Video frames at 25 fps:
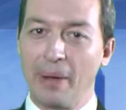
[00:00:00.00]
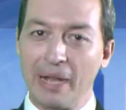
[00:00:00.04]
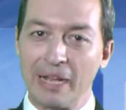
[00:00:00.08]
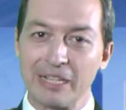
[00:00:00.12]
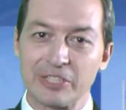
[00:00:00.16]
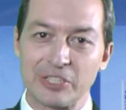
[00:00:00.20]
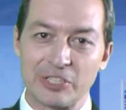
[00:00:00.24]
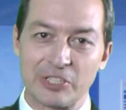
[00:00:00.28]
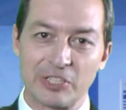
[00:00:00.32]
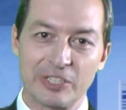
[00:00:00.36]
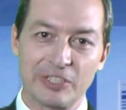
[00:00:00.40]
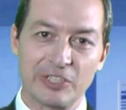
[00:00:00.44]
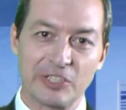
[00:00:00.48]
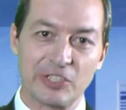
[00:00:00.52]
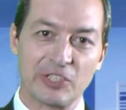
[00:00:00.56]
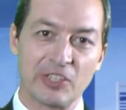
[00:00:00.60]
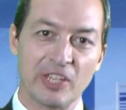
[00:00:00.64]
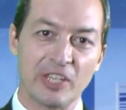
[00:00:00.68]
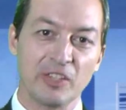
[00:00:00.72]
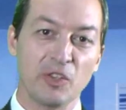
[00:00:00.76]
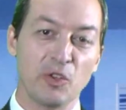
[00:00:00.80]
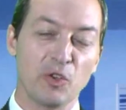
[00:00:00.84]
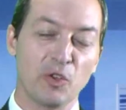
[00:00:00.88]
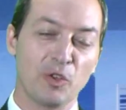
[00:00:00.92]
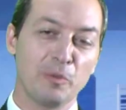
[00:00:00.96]
baskets
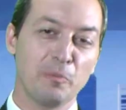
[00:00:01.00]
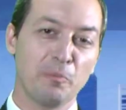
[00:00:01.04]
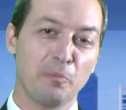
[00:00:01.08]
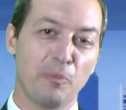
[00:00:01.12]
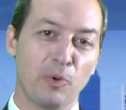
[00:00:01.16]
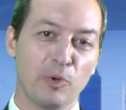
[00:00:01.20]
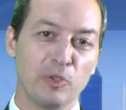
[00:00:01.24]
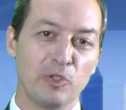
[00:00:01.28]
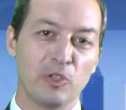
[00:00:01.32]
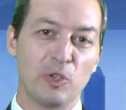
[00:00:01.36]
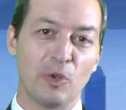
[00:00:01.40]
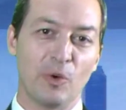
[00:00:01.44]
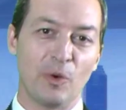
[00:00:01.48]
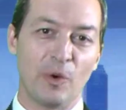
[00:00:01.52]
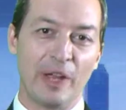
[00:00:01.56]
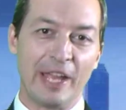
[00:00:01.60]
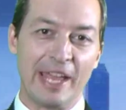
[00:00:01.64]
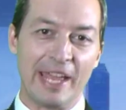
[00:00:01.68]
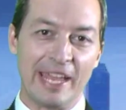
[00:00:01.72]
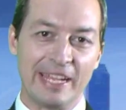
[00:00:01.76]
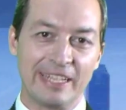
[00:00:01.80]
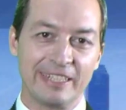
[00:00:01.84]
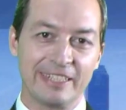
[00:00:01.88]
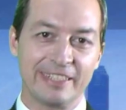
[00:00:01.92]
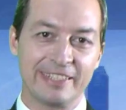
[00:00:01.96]
that you can put your
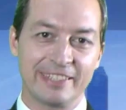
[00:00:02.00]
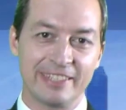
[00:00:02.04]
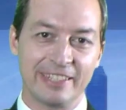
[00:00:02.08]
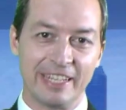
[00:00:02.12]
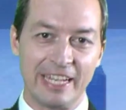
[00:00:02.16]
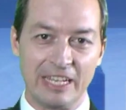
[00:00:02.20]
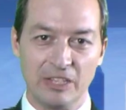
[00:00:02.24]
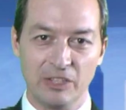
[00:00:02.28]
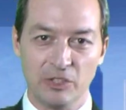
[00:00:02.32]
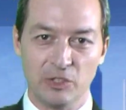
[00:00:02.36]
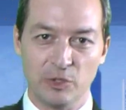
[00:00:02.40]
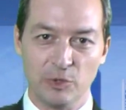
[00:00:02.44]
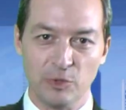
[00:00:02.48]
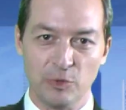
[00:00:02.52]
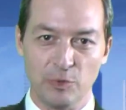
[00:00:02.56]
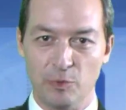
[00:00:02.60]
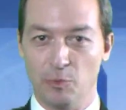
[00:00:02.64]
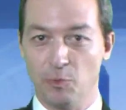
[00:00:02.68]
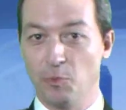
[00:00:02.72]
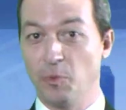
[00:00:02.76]
eggs into?